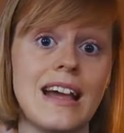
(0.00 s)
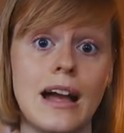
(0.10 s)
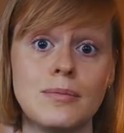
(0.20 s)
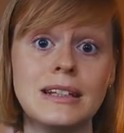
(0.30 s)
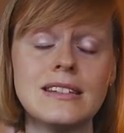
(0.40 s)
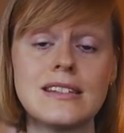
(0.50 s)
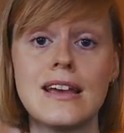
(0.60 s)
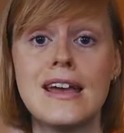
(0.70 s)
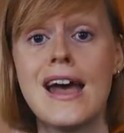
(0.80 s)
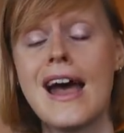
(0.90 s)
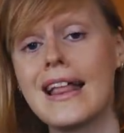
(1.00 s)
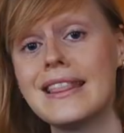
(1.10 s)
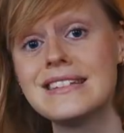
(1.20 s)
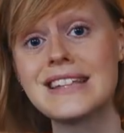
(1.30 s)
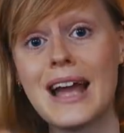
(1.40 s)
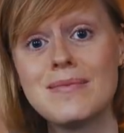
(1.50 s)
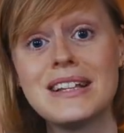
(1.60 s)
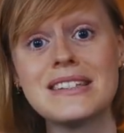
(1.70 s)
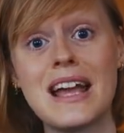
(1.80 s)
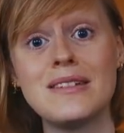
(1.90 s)
diamonds. And this time they
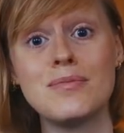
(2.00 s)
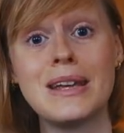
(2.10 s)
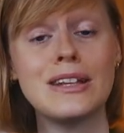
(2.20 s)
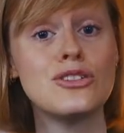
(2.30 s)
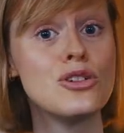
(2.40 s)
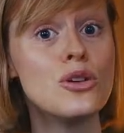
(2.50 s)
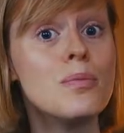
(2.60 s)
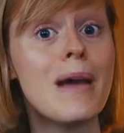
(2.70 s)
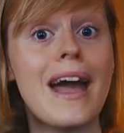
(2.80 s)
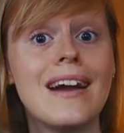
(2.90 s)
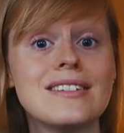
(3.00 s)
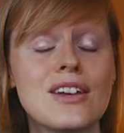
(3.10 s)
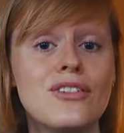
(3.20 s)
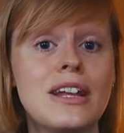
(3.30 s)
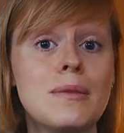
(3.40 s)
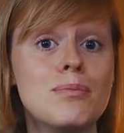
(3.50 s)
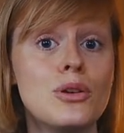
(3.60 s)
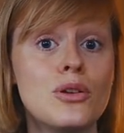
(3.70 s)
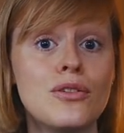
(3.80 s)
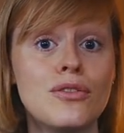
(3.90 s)
sent me 2 pairs of really
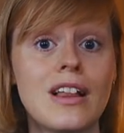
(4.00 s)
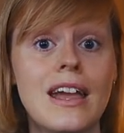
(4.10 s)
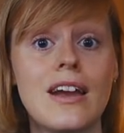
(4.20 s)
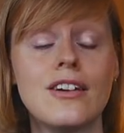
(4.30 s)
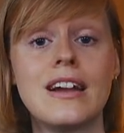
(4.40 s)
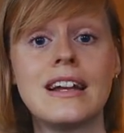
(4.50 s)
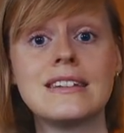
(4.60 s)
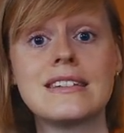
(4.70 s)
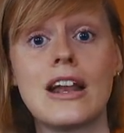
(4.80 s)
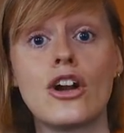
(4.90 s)
beautiful earrings that